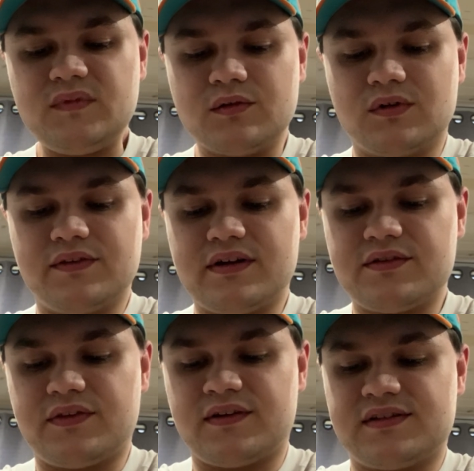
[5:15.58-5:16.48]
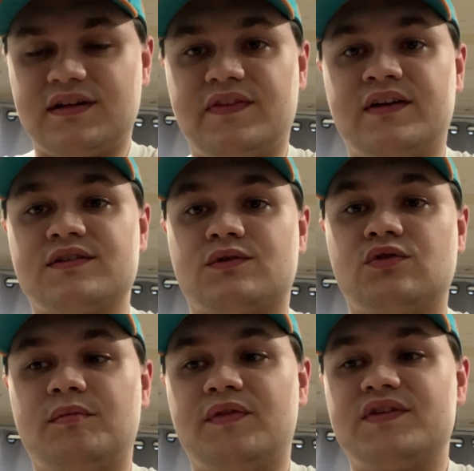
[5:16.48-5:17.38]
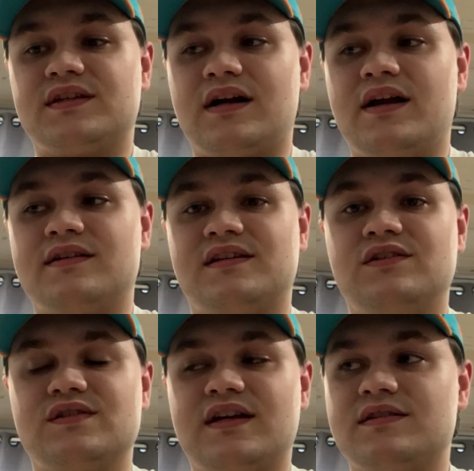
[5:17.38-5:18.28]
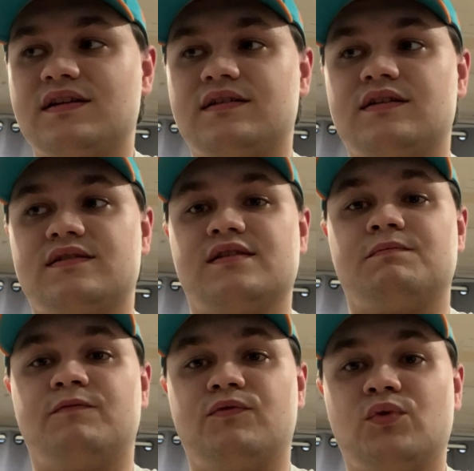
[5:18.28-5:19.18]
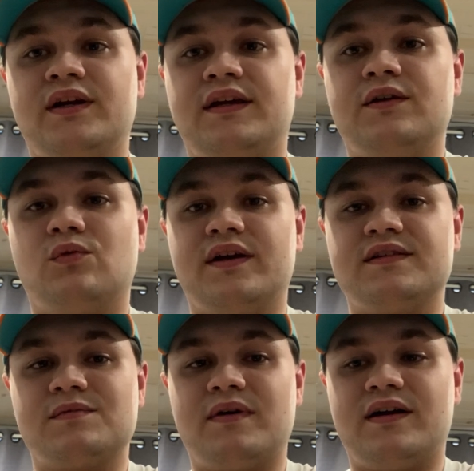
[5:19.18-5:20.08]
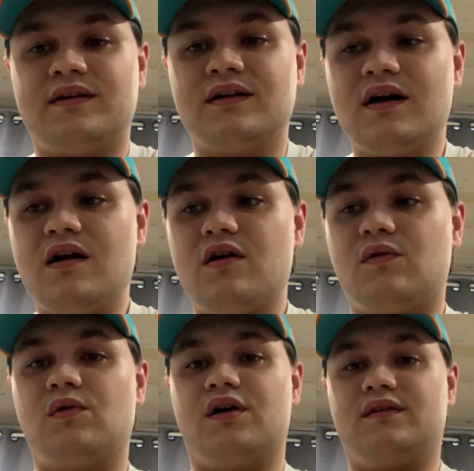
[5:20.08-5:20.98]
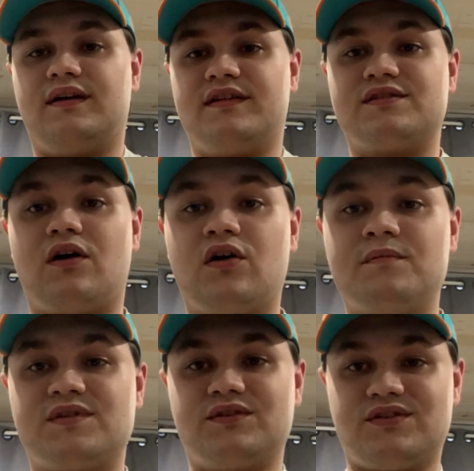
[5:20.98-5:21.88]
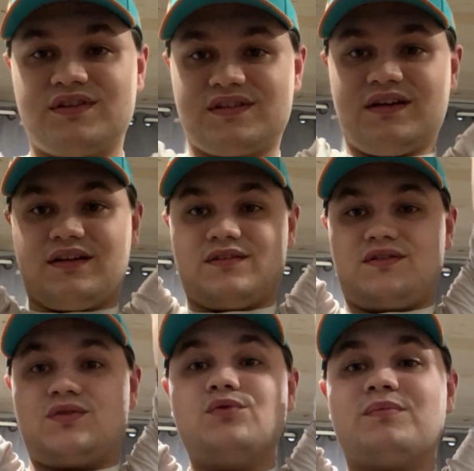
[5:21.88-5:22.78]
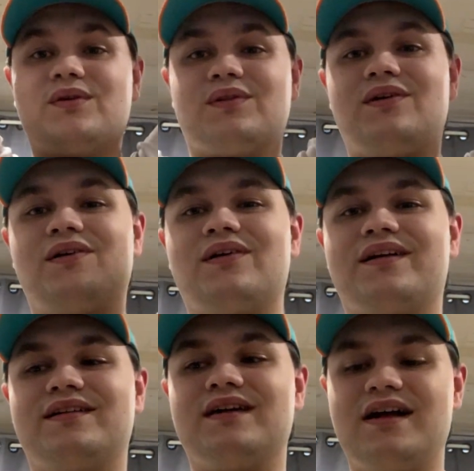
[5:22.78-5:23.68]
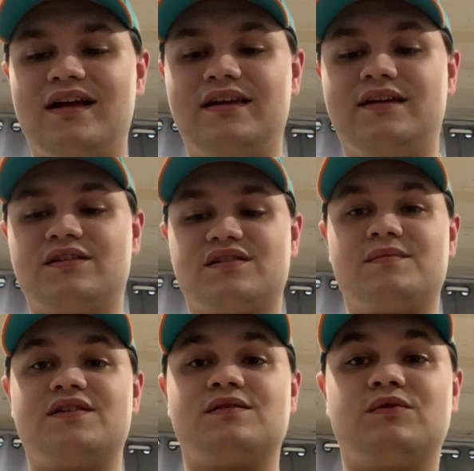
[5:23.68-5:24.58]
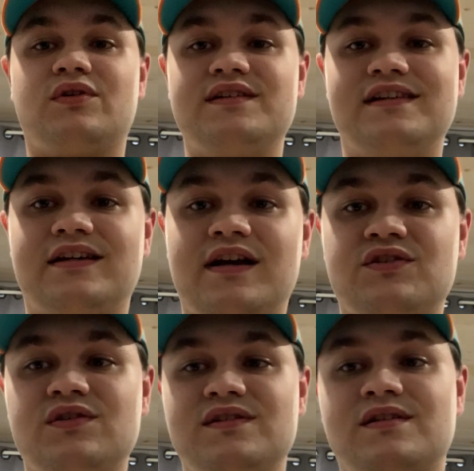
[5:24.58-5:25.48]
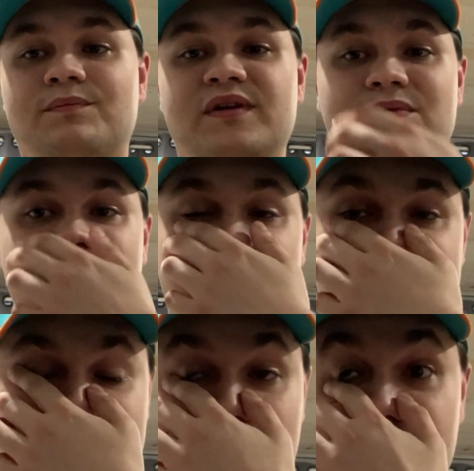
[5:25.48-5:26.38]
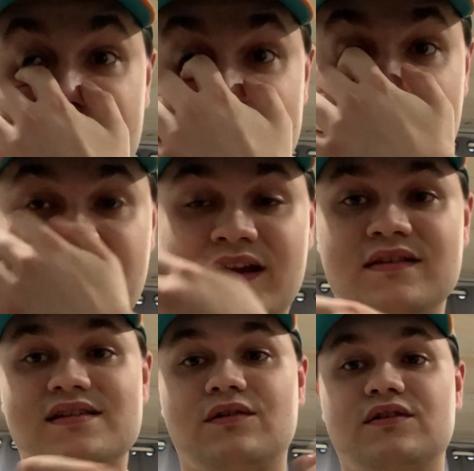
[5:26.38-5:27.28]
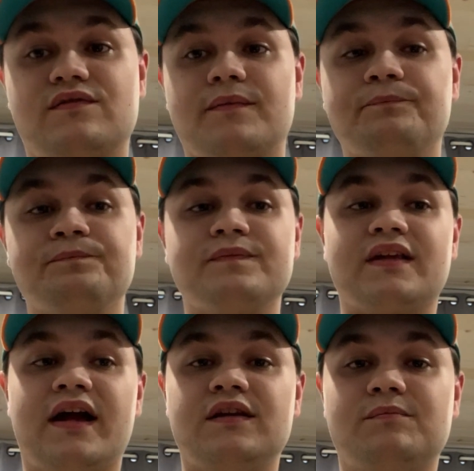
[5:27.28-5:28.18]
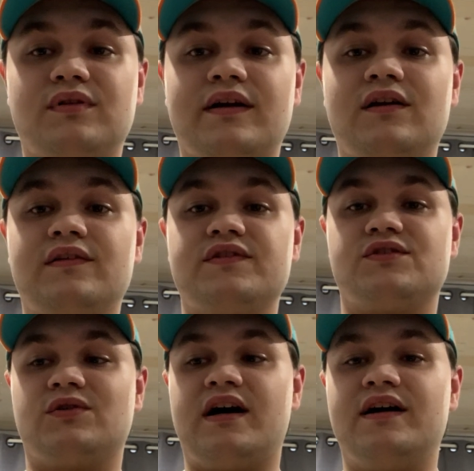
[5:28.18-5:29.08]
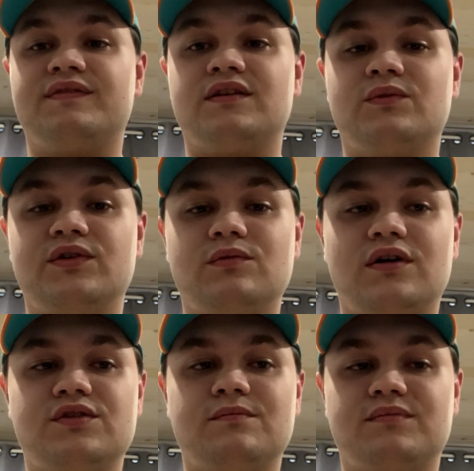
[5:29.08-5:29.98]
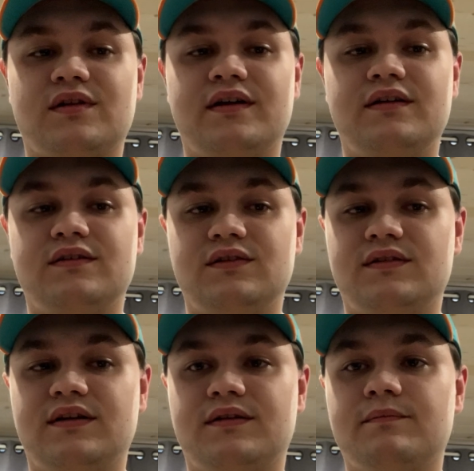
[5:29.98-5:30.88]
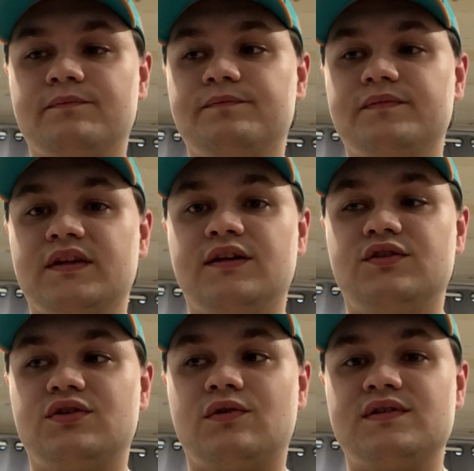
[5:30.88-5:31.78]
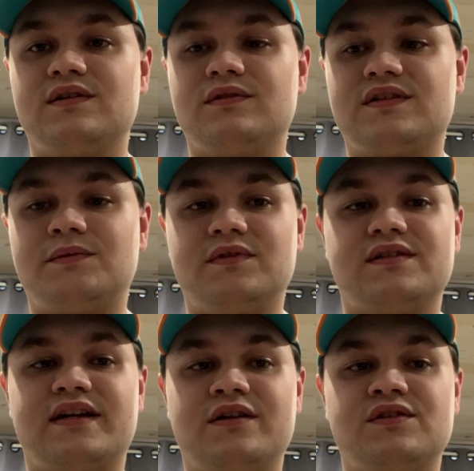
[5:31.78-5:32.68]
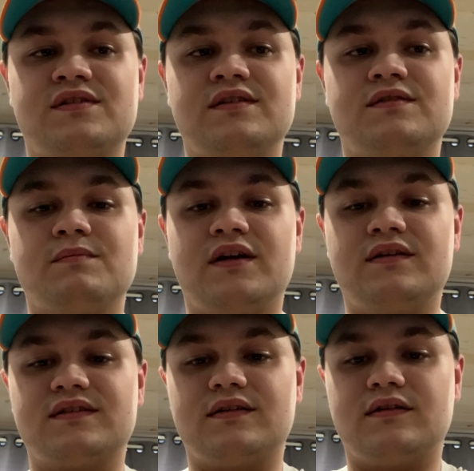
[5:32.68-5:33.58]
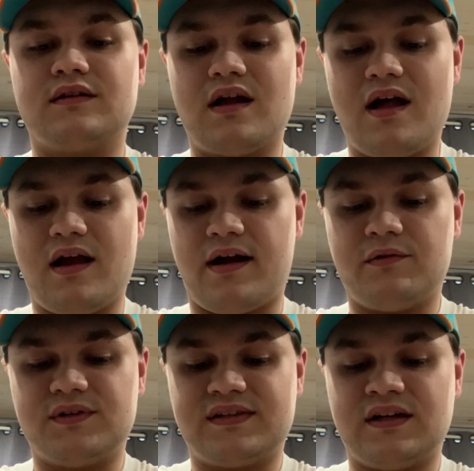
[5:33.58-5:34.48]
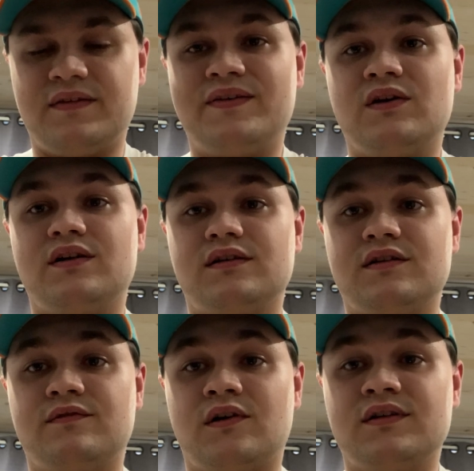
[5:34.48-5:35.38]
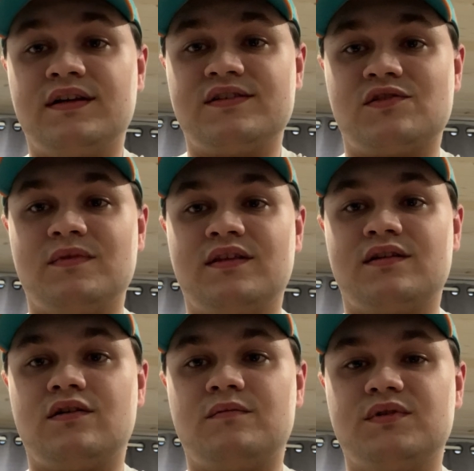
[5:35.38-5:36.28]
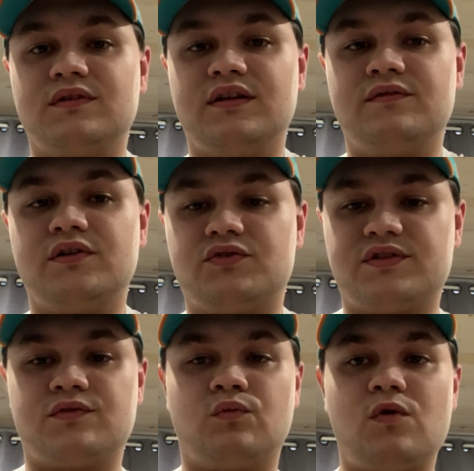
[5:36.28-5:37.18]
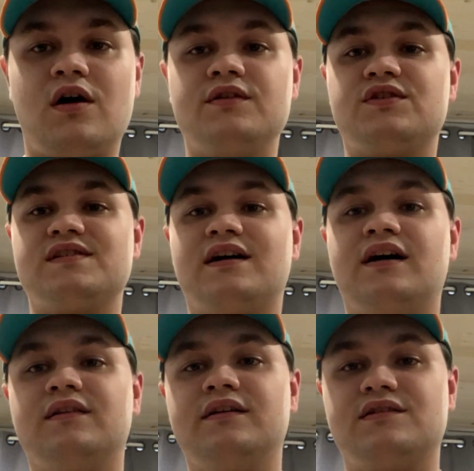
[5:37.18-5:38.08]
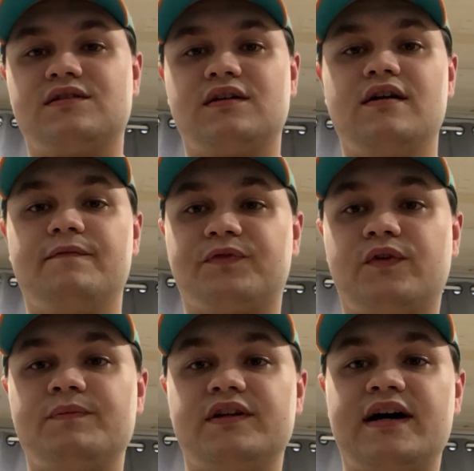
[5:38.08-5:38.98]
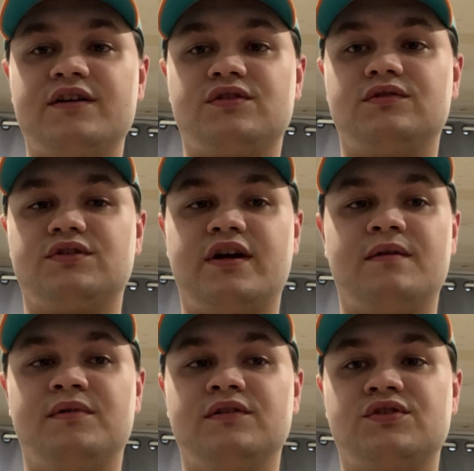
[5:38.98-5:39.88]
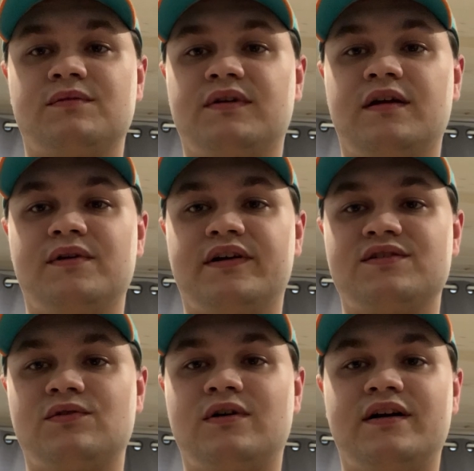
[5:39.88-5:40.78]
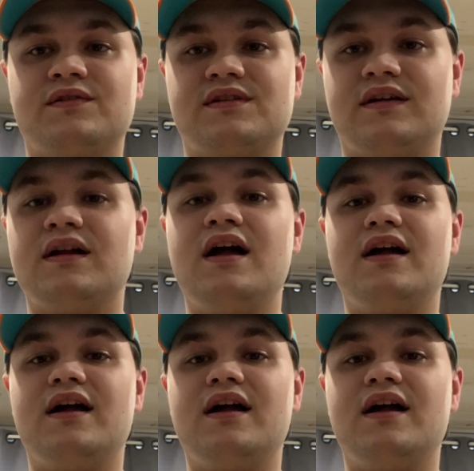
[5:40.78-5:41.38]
One of the other things that I think is cool about this guy is he just has like this freaky wingspan where like his arms are just like super long, and he can just make some crazy catches. Some people say he has the best hands out of any player in this draft, and when you watch him play, like, he shows it with some of these catches he makes. I would say if you're a Devonte Smith non-believer, just watch his highlights from the national championship game against Ohio State.